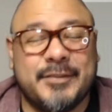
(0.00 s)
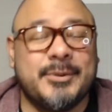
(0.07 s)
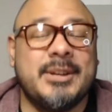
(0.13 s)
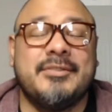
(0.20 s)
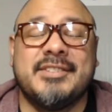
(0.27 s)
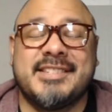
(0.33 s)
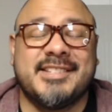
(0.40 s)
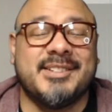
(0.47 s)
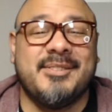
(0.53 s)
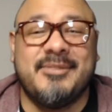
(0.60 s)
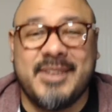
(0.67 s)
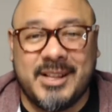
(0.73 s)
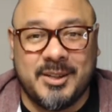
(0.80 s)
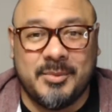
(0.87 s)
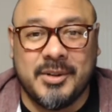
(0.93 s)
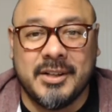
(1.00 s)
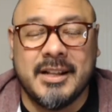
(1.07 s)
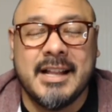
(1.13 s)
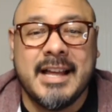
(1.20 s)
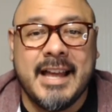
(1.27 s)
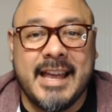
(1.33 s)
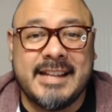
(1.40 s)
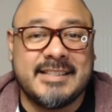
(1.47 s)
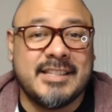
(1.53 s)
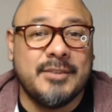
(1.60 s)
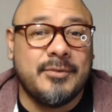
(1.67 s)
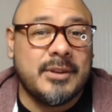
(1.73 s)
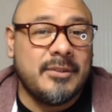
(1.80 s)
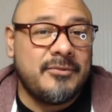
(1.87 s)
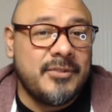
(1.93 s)
they're even still available, and see
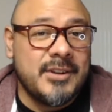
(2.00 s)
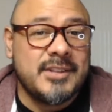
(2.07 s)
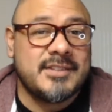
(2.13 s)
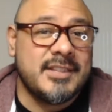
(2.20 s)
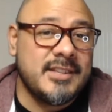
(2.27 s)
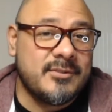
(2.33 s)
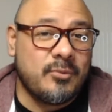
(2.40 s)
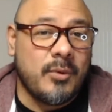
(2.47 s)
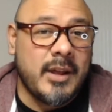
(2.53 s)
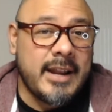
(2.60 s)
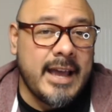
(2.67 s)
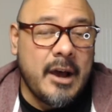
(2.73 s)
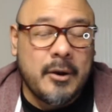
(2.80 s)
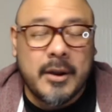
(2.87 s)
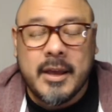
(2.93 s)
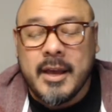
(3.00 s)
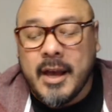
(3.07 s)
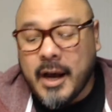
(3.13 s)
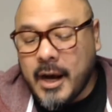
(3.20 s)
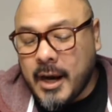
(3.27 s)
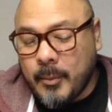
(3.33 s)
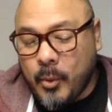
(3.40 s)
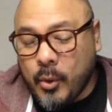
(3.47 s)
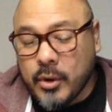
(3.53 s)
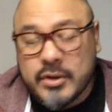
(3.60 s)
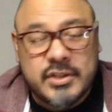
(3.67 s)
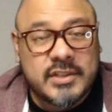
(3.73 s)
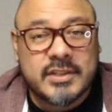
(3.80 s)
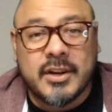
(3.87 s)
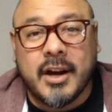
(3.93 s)
if we can finish this run out, or
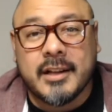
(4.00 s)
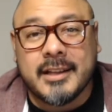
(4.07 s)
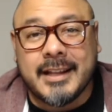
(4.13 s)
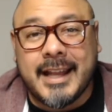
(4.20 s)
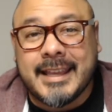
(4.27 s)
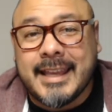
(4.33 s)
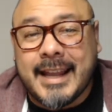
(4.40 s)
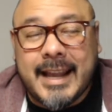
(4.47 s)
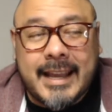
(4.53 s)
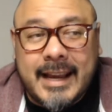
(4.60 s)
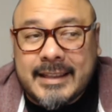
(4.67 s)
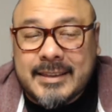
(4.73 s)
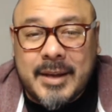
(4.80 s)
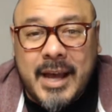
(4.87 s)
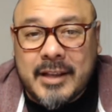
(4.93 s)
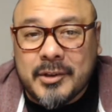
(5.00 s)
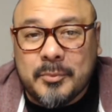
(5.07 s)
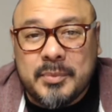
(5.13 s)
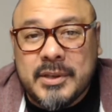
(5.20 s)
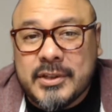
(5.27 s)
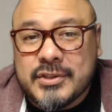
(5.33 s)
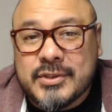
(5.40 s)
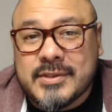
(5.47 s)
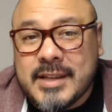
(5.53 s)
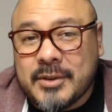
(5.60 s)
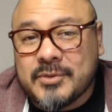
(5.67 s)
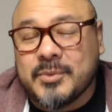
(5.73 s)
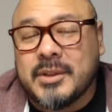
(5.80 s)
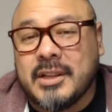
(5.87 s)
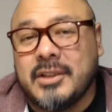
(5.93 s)
just call it. Again, I got the Holo Pikachus. I
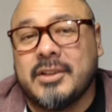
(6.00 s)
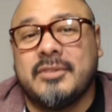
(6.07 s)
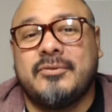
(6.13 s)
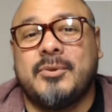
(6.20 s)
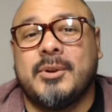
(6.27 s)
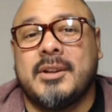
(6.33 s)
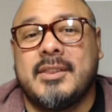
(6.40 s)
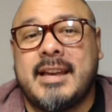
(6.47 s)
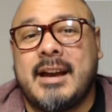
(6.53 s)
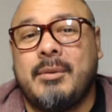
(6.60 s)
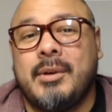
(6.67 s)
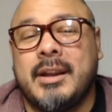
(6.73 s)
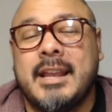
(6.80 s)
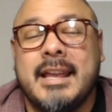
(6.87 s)
was really looking forward to that one,